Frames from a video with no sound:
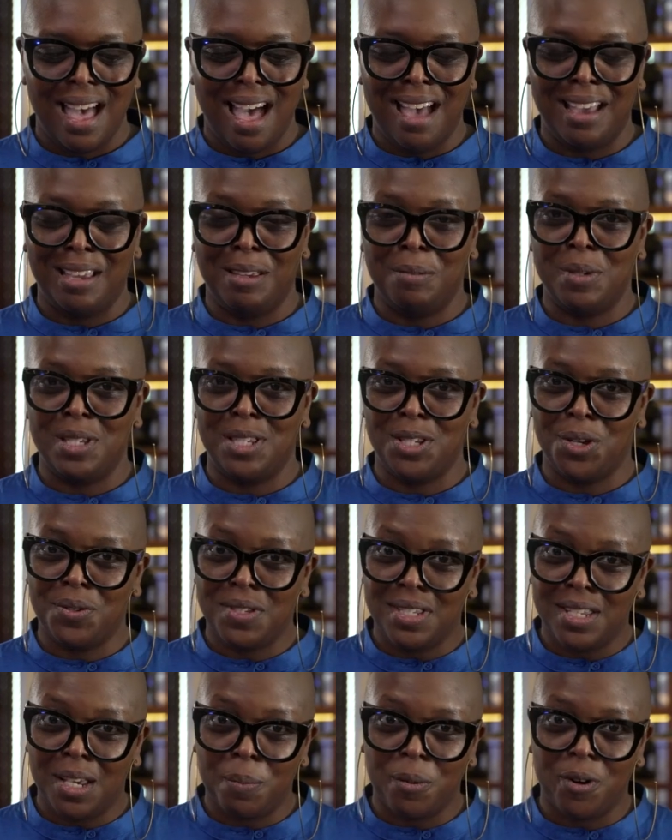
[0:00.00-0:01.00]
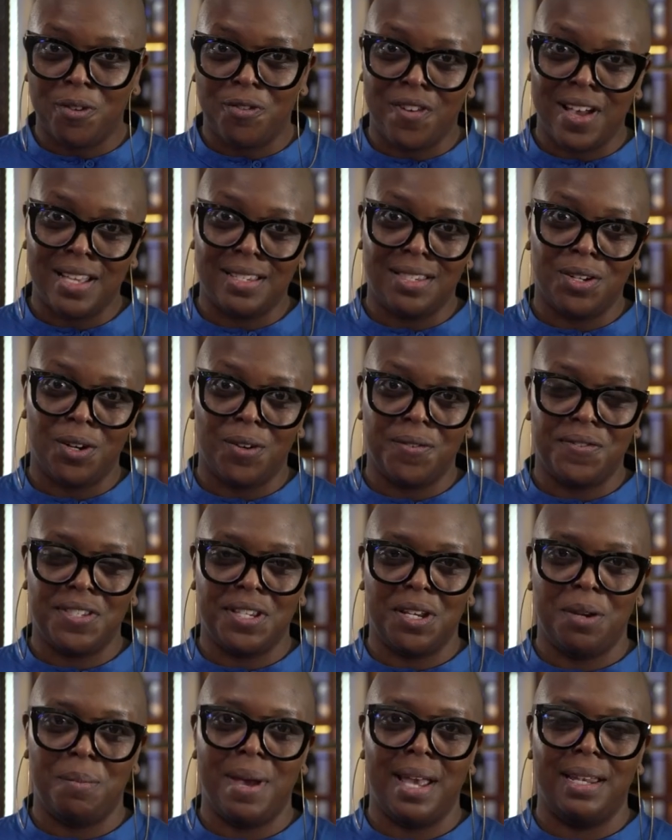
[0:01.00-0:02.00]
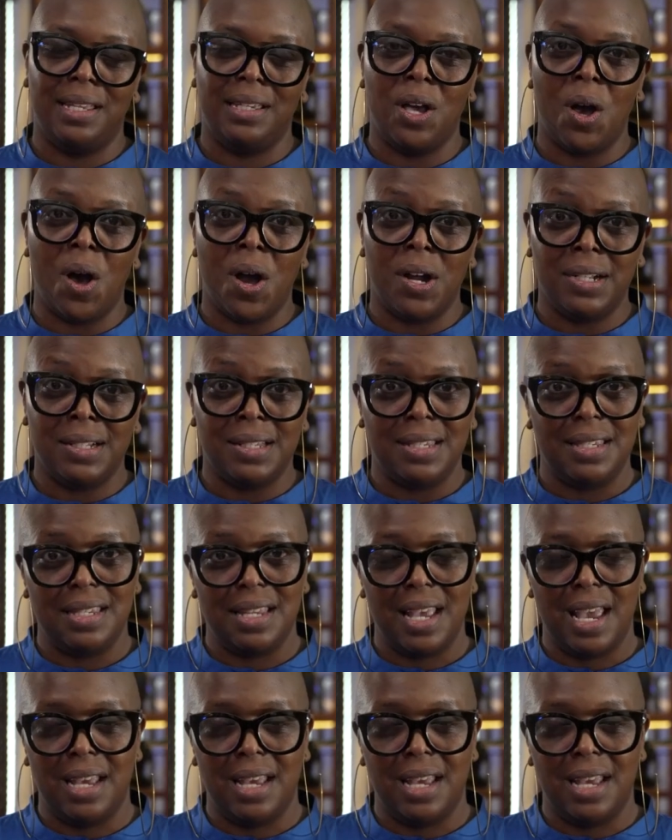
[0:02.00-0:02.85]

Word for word: I am Associate Professor of Cinematic Arts